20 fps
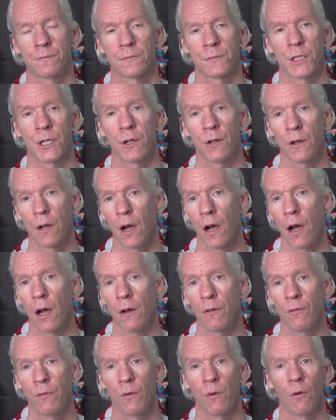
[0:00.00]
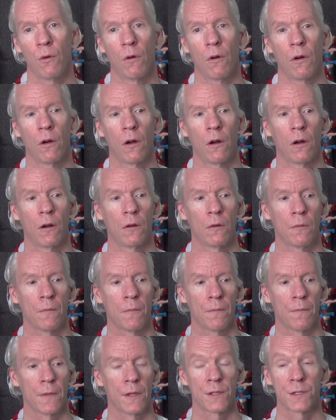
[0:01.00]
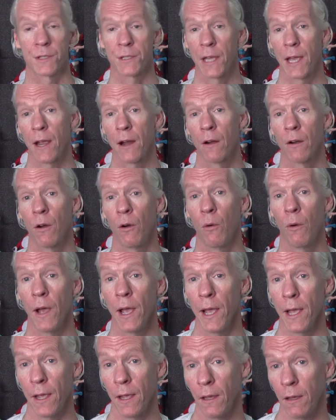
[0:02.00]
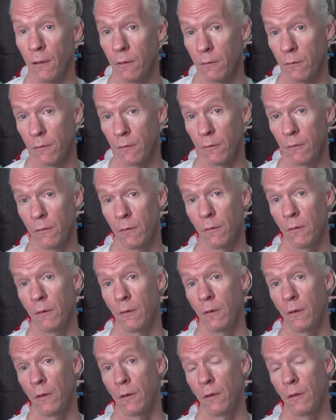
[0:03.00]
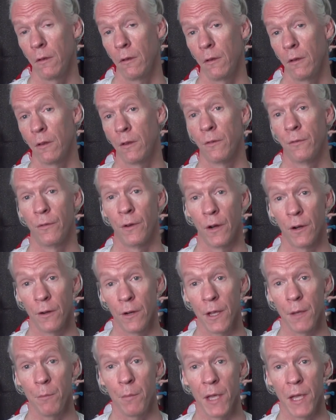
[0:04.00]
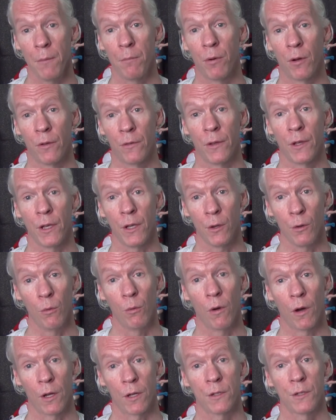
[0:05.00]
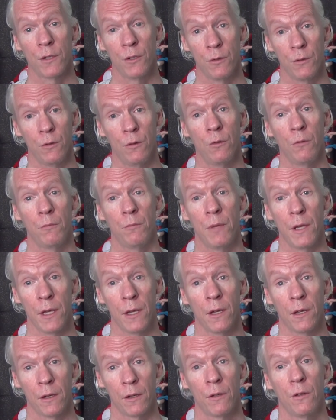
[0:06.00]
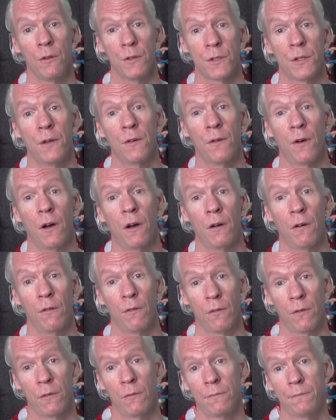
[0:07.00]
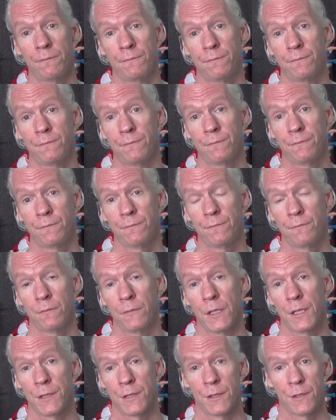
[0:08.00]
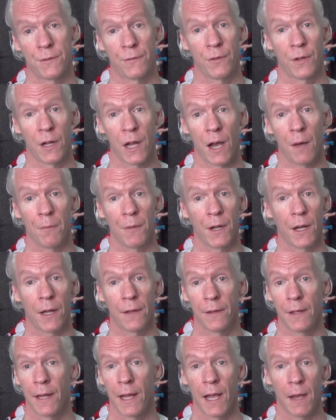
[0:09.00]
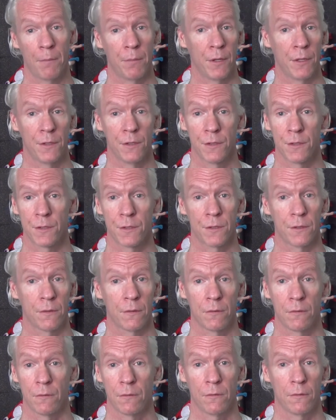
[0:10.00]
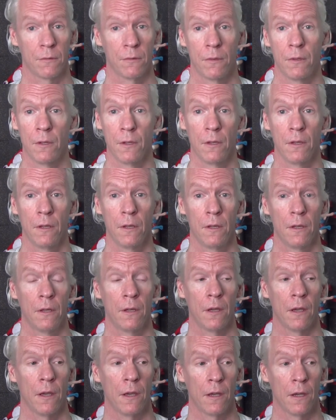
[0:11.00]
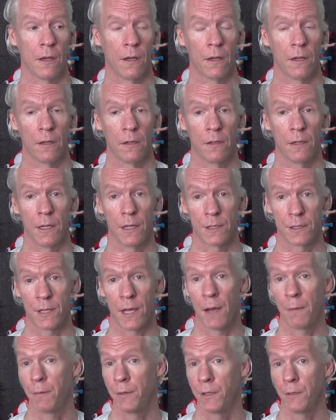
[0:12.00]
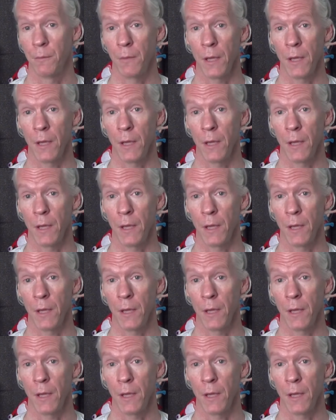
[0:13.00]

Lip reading: turn off or scare away the very people that you want to be inclusive of. This is a phenomenon that happens, and it's happened to